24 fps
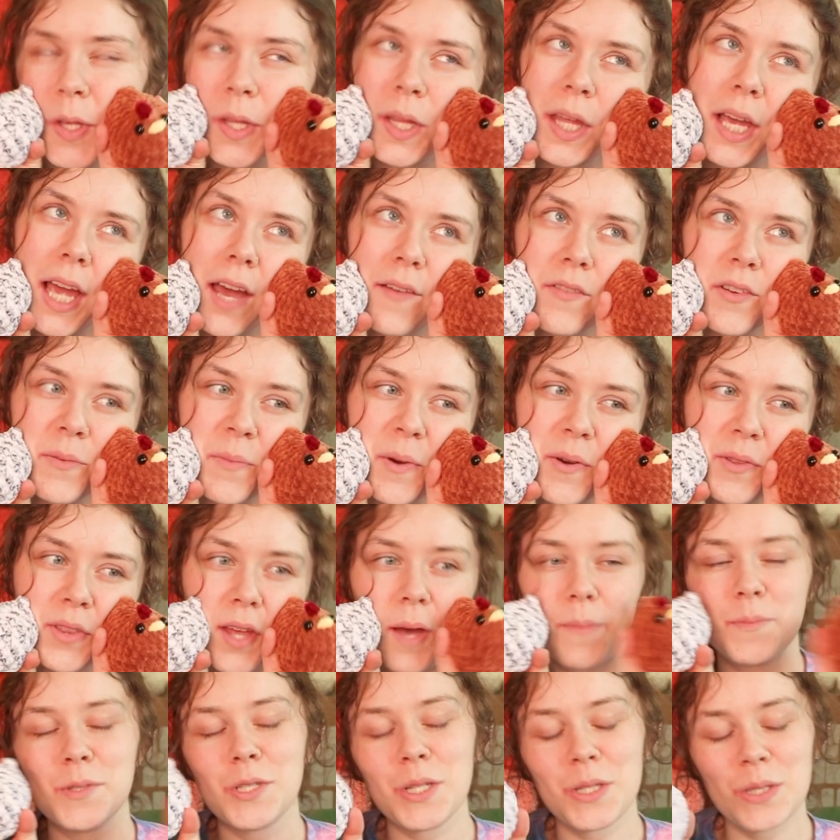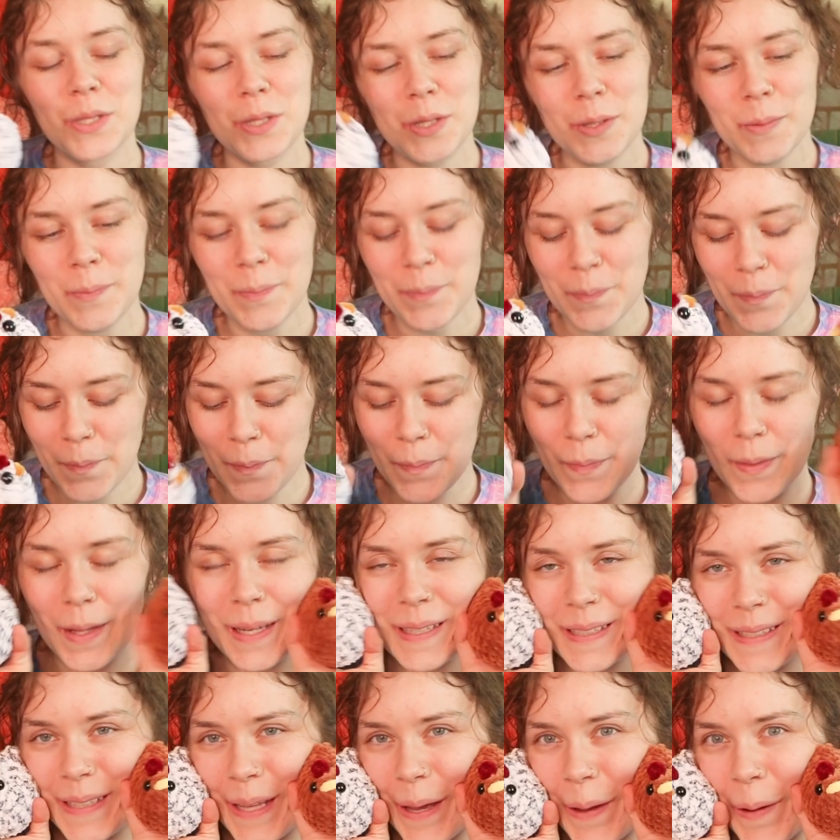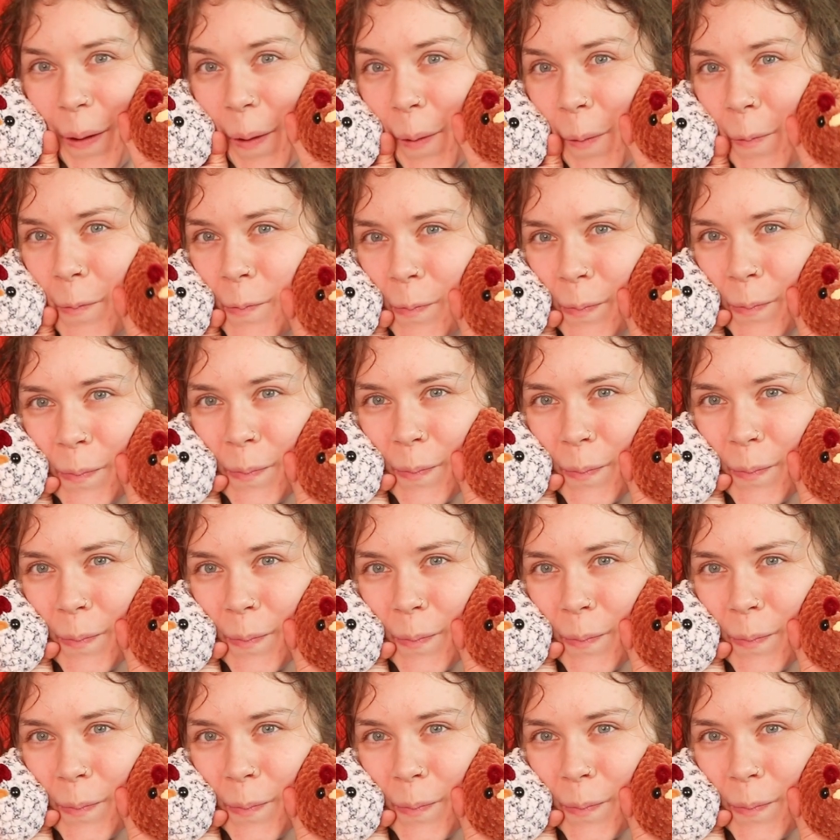I like having both options. So